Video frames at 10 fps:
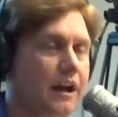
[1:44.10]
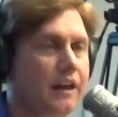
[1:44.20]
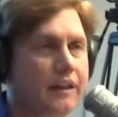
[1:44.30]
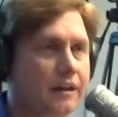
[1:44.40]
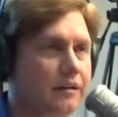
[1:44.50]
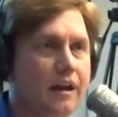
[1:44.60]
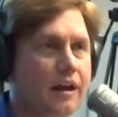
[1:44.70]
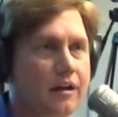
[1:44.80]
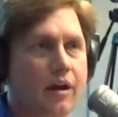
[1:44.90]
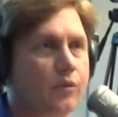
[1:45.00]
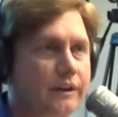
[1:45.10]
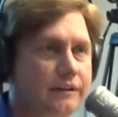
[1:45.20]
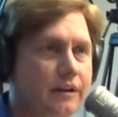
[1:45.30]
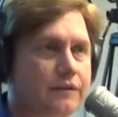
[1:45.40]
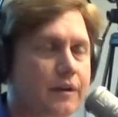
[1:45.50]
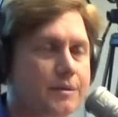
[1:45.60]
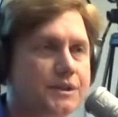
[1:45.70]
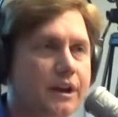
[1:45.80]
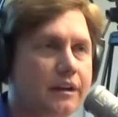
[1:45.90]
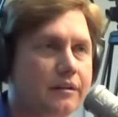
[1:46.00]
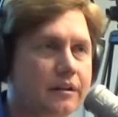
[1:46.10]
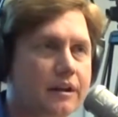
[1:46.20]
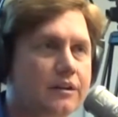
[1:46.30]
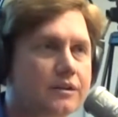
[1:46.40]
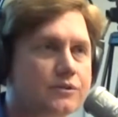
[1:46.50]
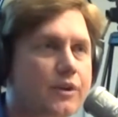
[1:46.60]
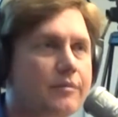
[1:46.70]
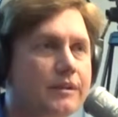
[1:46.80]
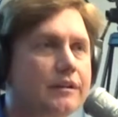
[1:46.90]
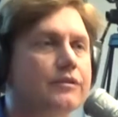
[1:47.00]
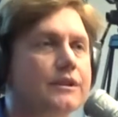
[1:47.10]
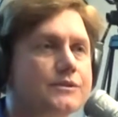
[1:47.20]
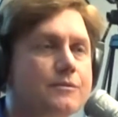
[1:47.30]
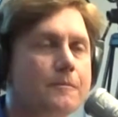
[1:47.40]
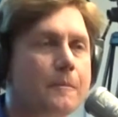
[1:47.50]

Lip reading: and then a retail pharmacy. Can you describe the difference?